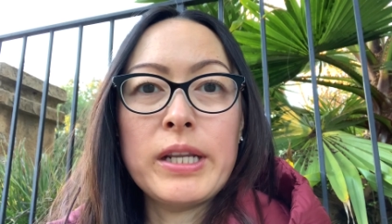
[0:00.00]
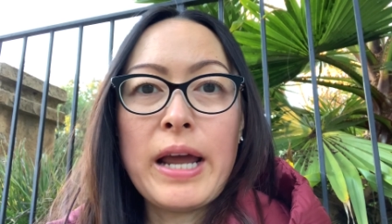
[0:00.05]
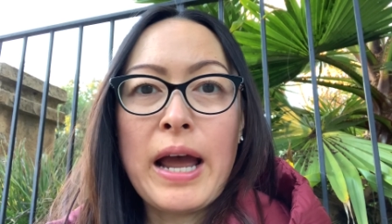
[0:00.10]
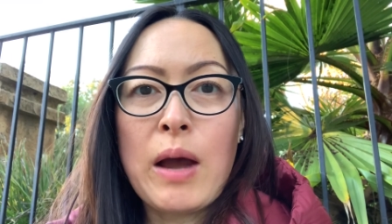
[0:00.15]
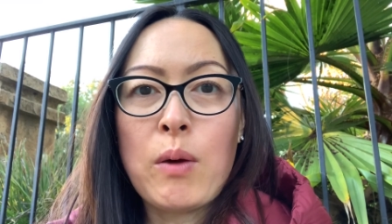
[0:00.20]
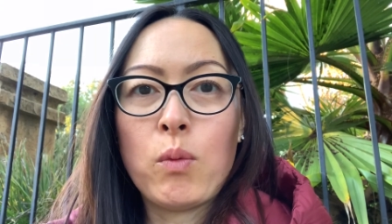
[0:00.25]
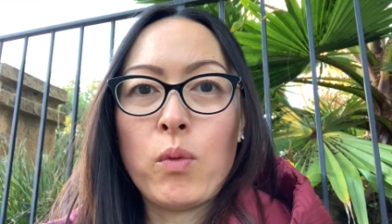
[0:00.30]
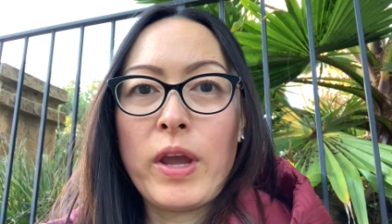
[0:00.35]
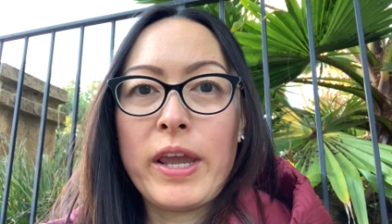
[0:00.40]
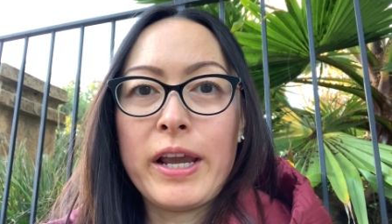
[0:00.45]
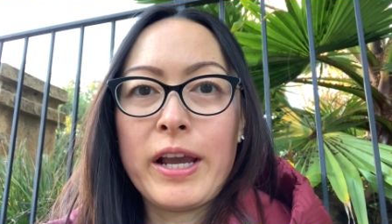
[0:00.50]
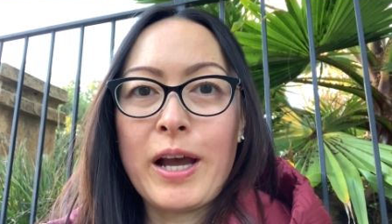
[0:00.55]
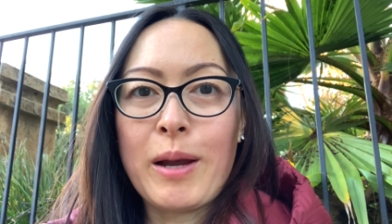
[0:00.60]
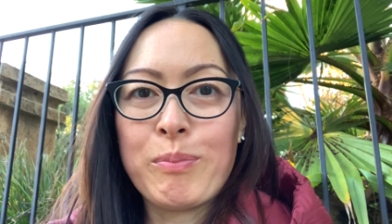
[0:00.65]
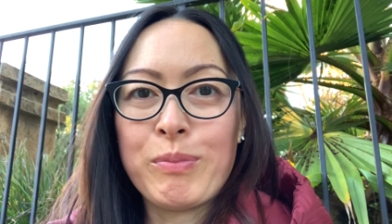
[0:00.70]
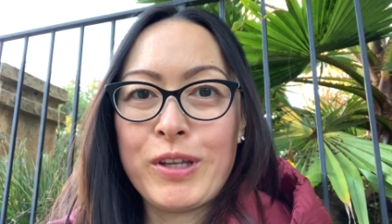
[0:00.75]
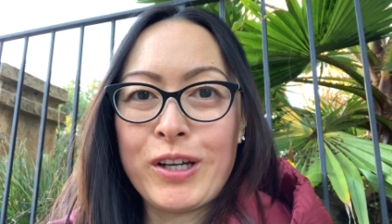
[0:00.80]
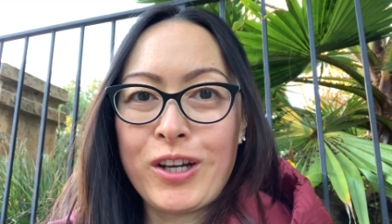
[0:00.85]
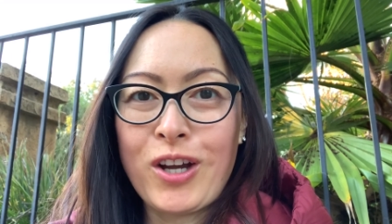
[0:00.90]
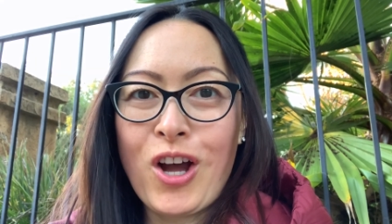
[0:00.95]
not wake
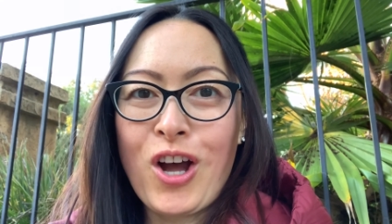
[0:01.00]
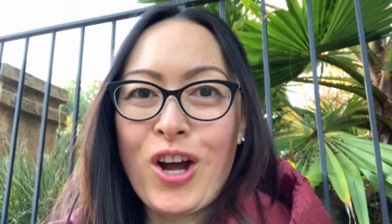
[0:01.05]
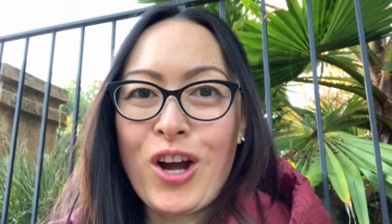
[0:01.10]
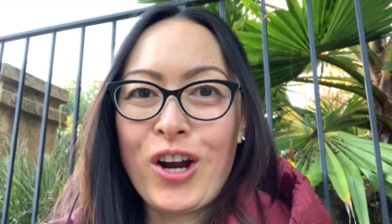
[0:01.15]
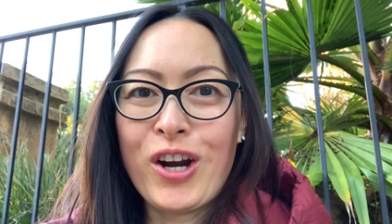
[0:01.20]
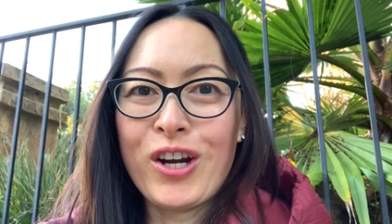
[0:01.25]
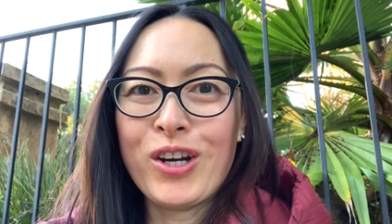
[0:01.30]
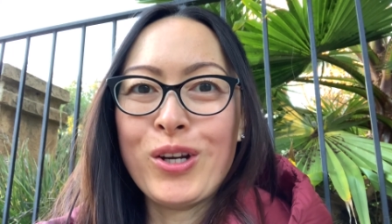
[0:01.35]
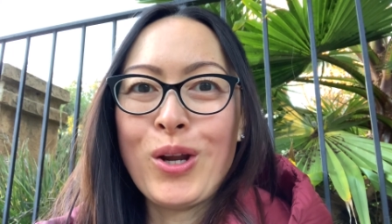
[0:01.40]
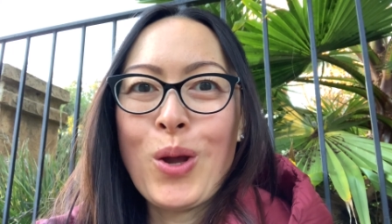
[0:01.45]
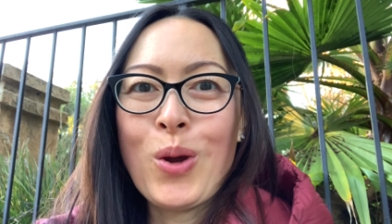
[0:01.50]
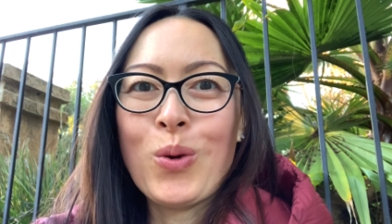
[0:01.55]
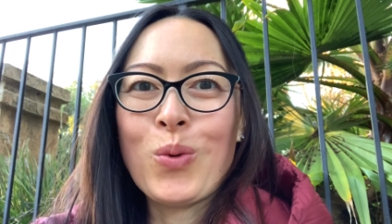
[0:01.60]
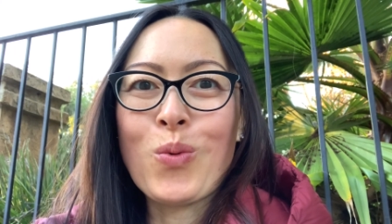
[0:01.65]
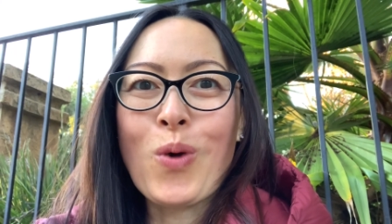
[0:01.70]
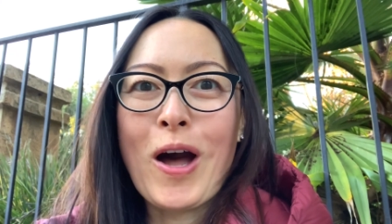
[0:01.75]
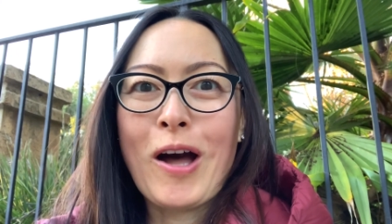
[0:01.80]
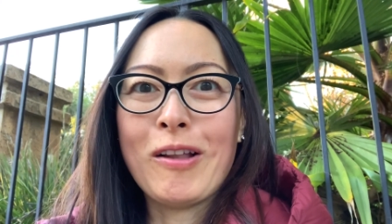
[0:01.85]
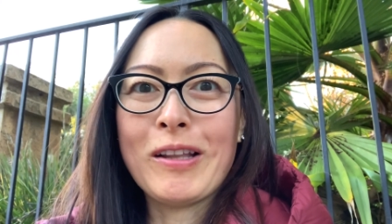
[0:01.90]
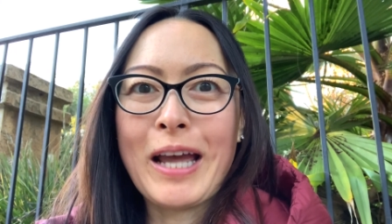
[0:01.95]
up the car
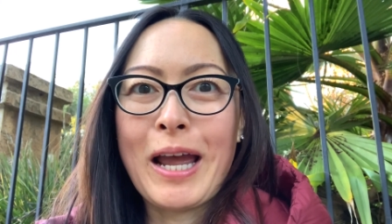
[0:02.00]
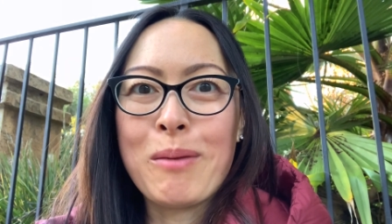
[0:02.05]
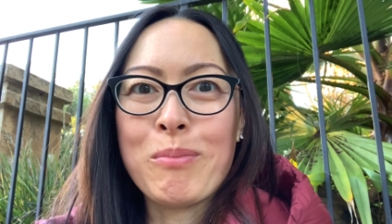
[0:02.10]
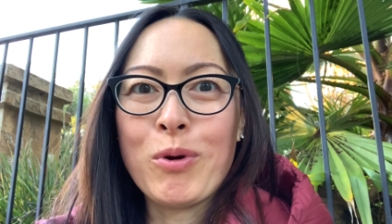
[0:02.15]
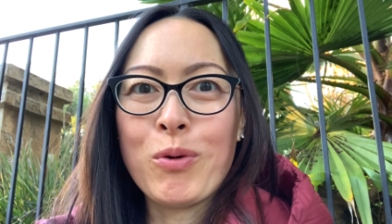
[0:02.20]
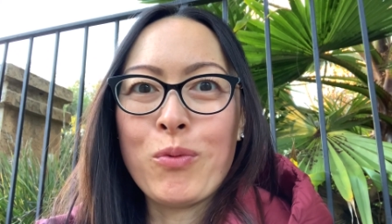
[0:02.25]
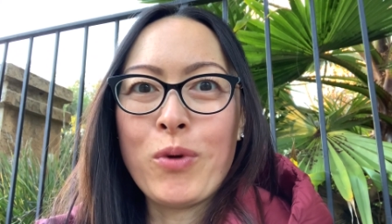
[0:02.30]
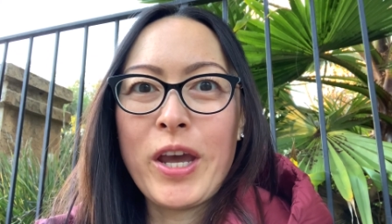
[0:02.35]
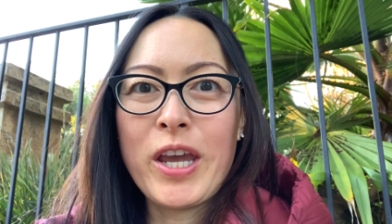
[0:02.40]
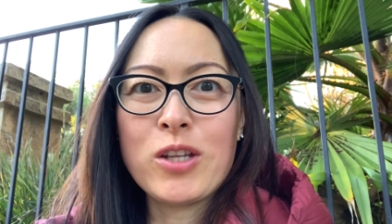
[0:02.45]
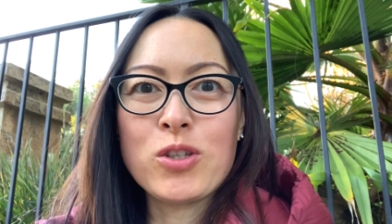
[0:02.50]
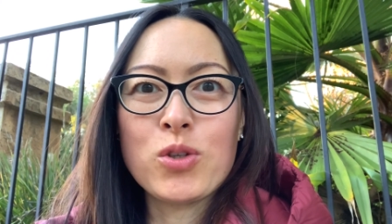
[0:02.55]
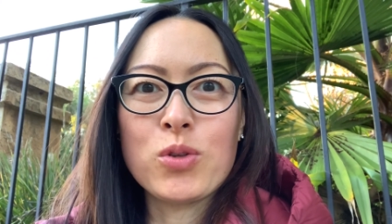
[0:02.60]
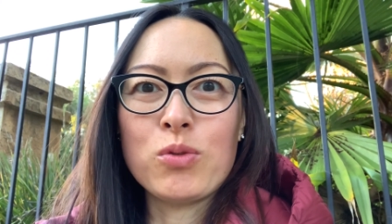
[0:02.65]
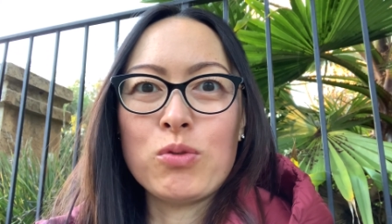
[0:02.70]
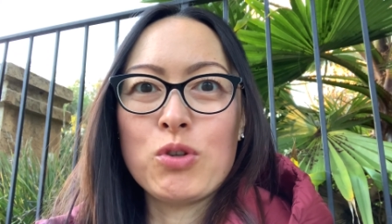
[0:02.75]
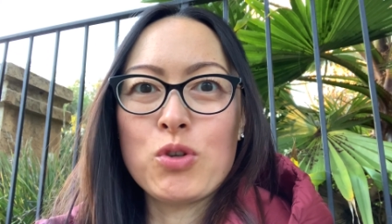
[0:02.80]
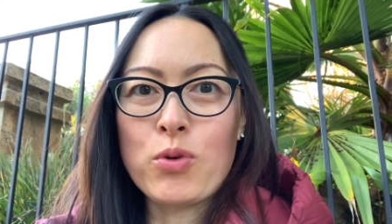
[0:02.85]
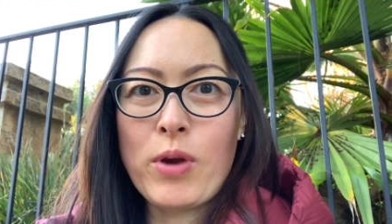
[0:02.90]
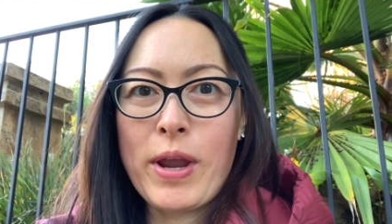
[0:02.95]
while I'm away
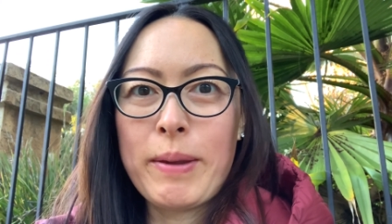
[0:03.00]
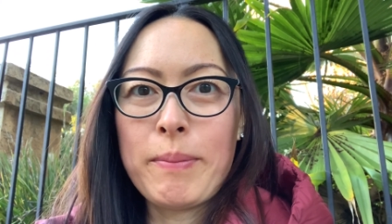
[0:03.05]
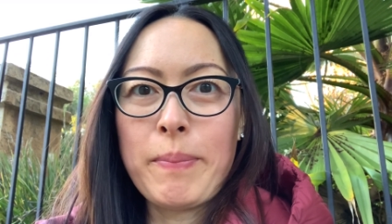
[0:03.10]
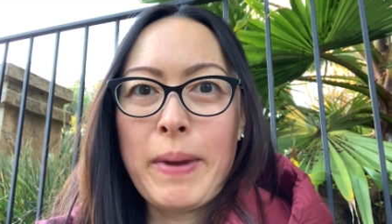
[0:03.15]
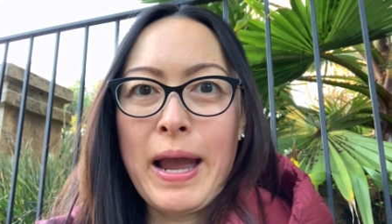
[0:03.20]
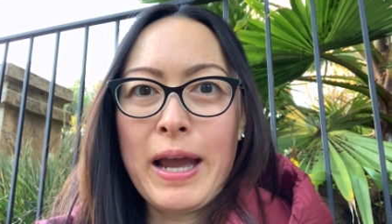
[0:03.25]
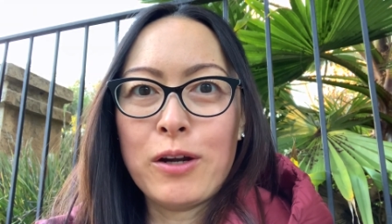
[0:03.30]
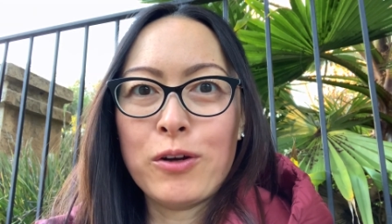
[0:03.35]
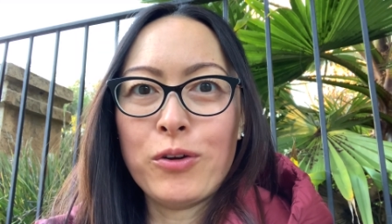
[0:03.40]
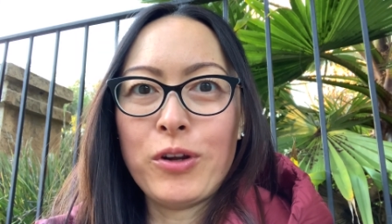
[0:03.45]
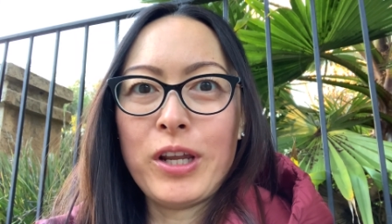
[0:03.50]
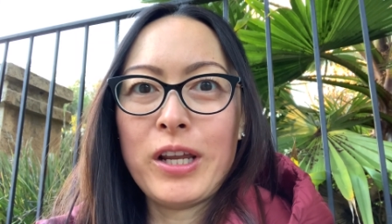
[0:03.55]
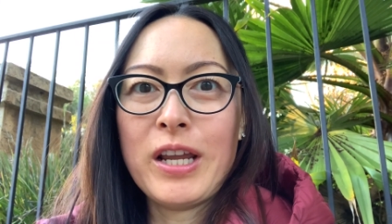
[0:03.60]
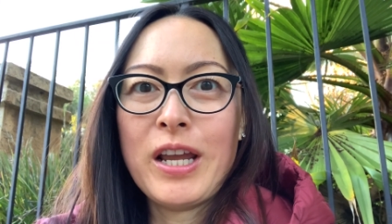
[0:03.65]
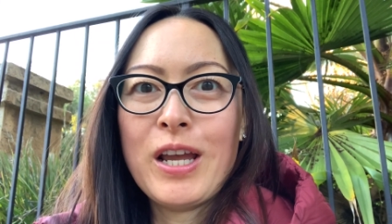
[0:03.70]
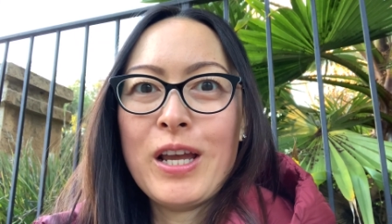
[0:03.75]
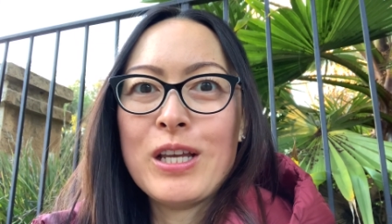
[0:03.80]
to drain battery.